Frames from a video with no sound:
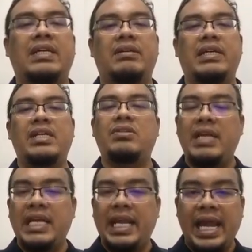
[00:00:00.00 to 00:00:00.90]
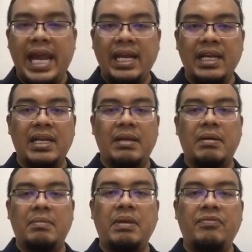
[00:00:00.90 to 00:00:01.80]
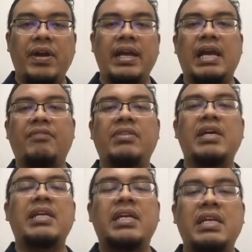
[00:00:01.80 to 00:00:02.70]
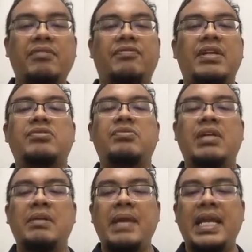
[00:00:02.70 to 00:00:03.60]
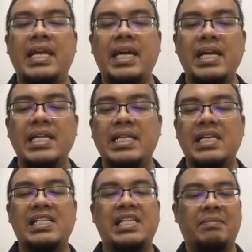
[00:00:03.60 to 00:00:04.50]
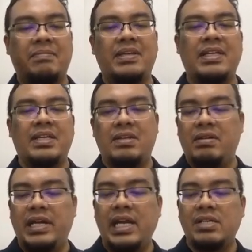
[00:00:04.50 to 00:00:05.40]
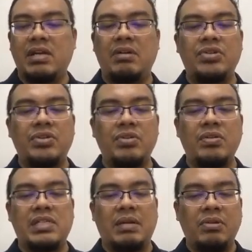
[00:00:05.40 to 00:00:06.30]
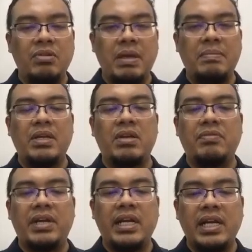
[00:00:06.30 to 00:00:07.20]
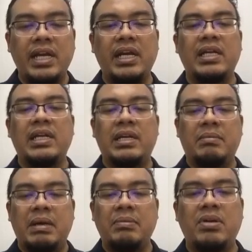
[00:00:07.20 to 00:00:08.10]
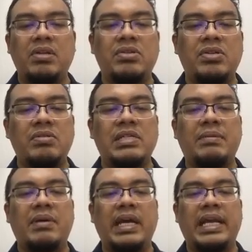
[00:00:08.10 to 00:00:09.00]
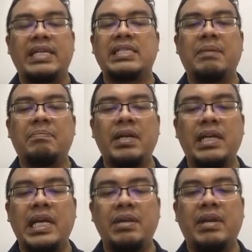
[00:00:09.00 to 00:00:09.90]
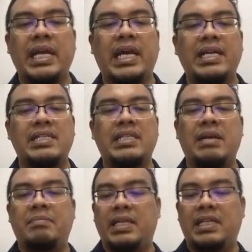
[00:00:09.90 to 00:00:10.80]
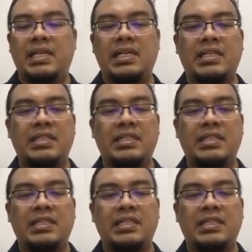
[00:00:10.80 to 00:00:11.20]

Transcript: Okay, so in the end, before and after, the difference will remain the same. Okay, so I'll show you, some of you maybe not very clear, but I'm going to show you an example, then you can understand better.